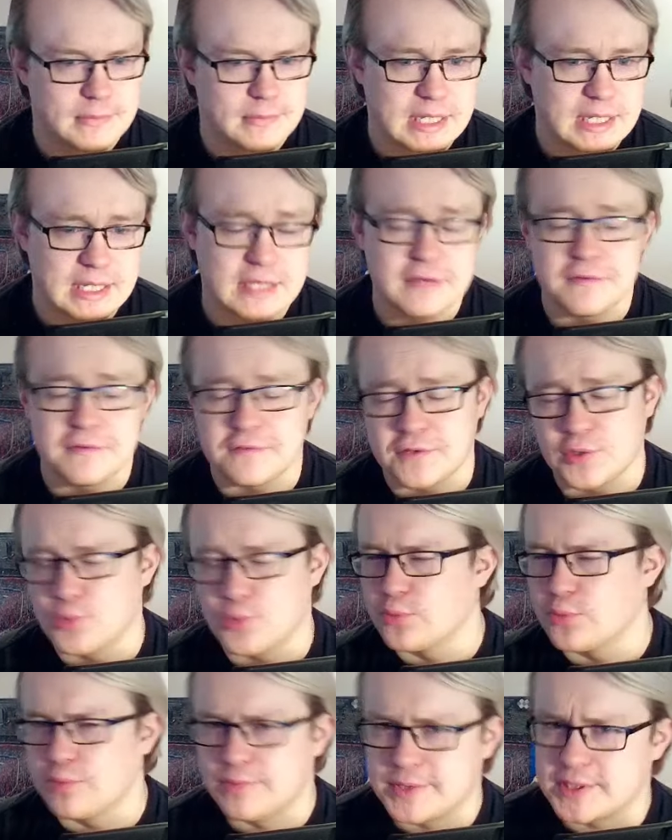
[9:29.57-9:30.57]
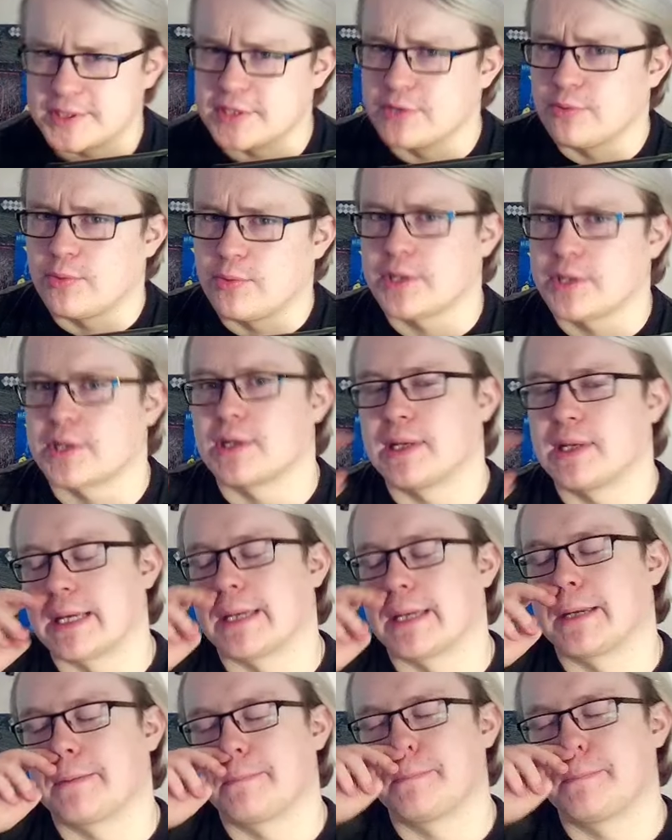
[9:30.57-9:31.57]
If you still want to
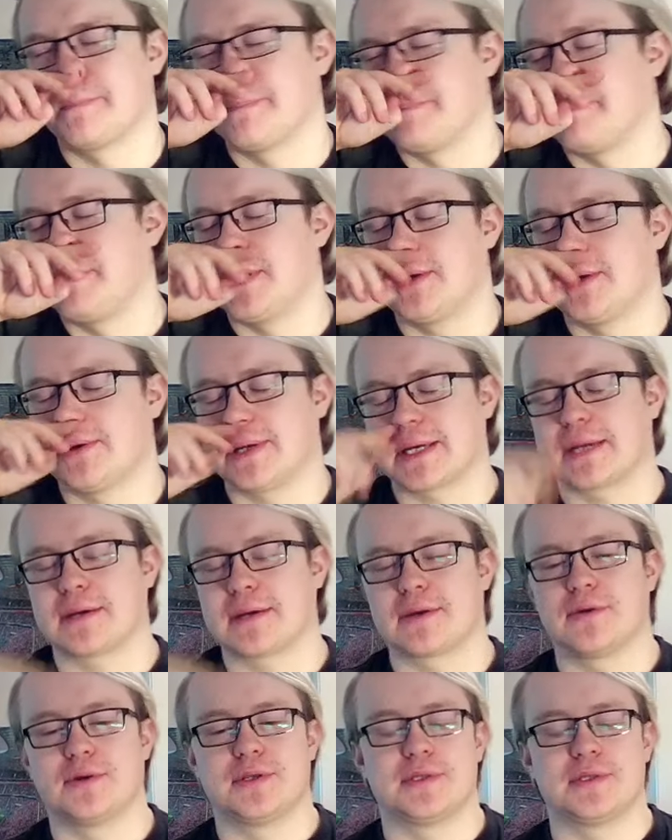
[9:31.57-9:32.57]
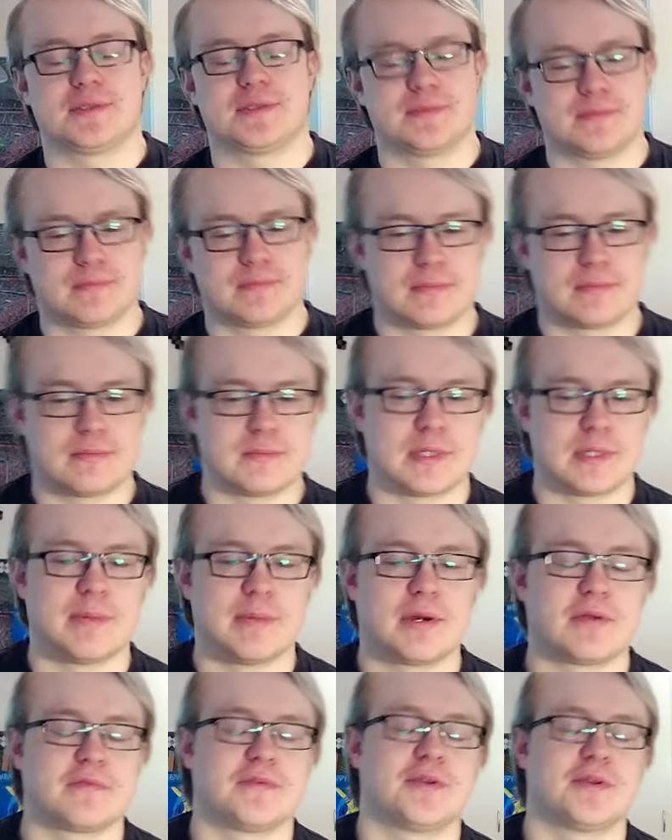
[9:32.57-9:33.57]
like be on like a good
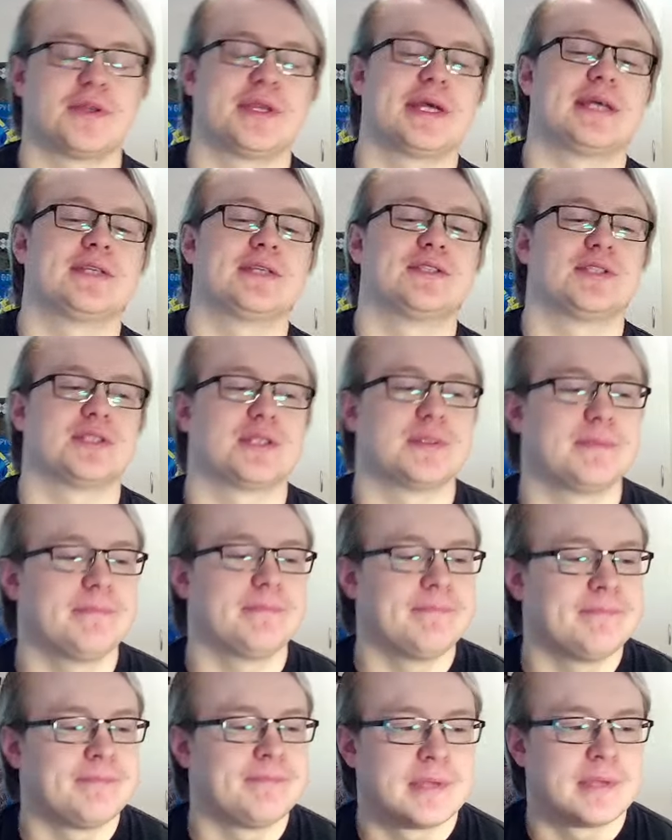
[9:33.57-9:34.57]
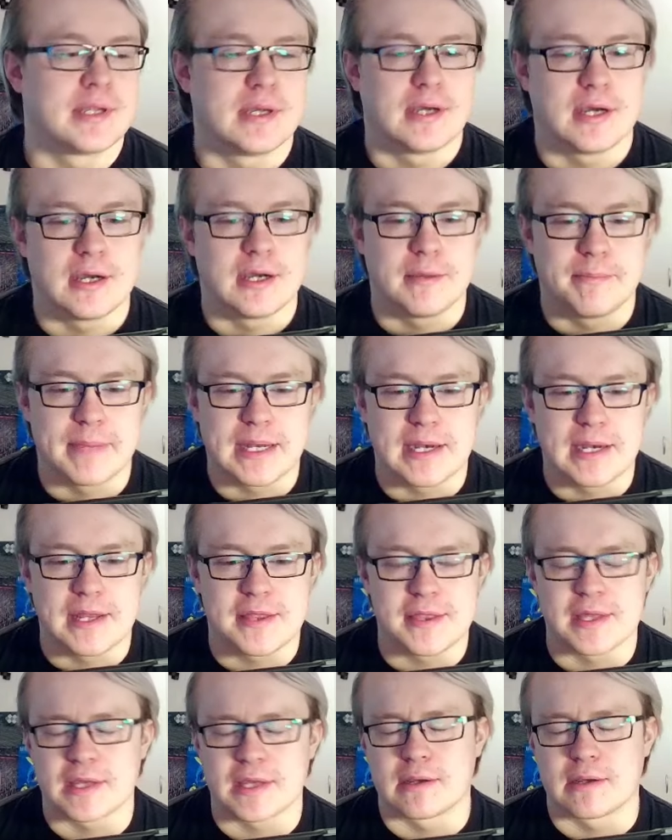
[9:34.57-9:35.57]
amount of non-engine. I'm mainly
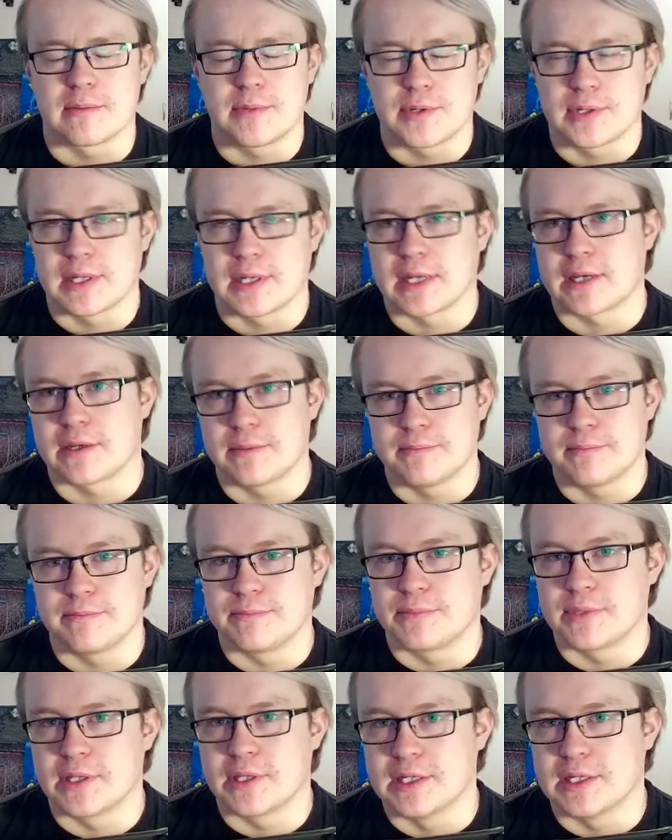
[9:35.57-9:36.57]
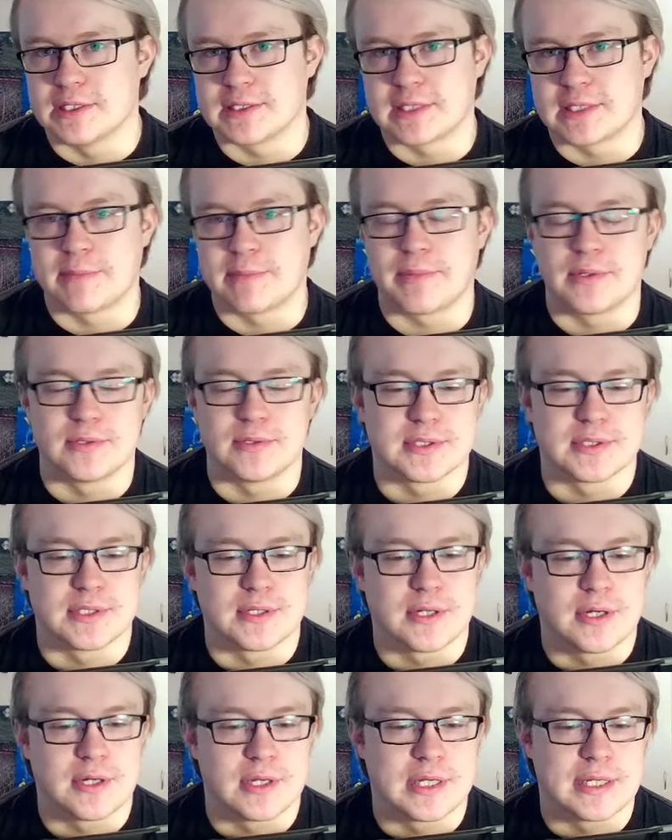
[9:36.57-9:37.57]
thinking about like the list I posted
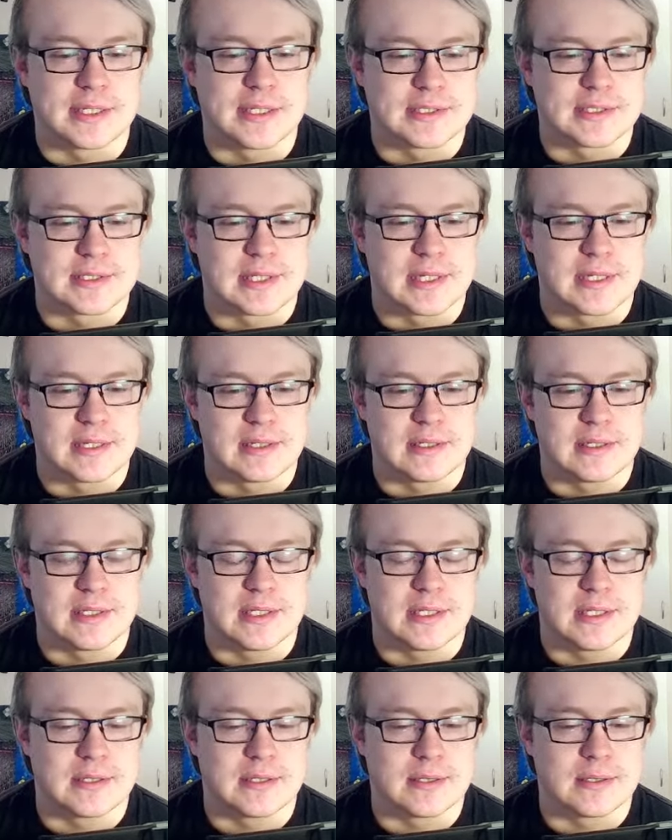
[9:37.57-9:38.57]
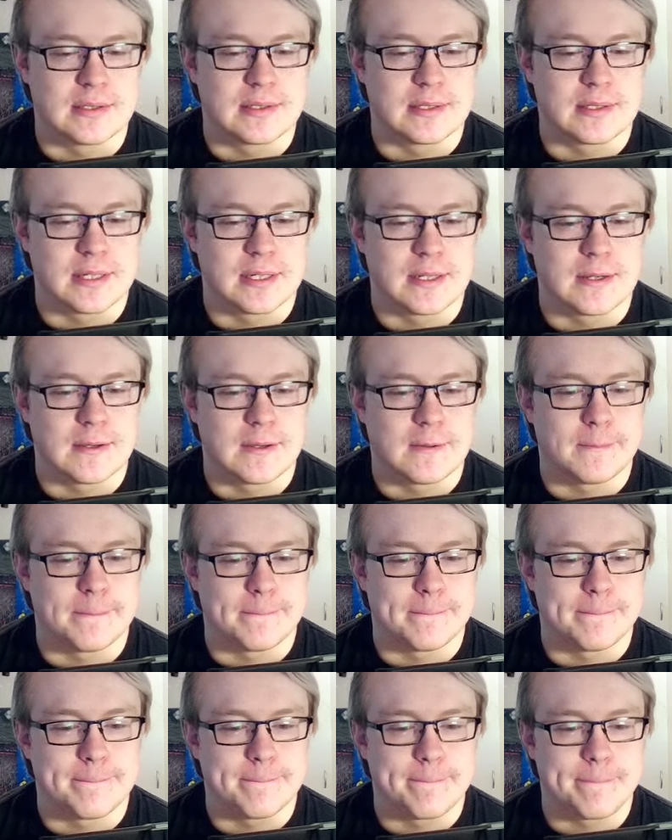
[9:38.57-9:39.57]
earlier this year, and